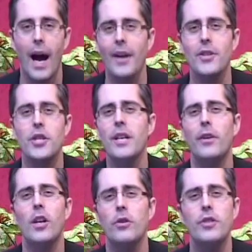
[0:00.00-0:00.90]
How does she
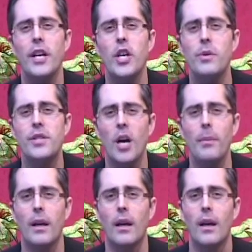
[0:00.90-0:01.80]
even know Jehu was
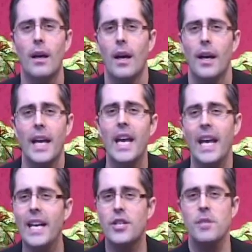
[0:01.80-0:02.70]
coming?
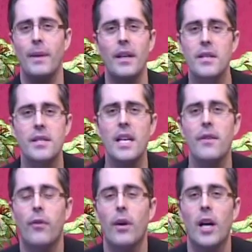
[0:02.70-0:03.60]
He'd just been in the
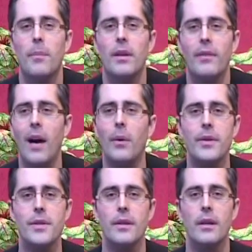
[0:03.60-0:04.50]
city for a couple of
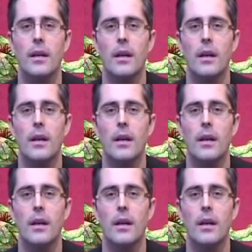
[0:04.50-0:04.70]
hours.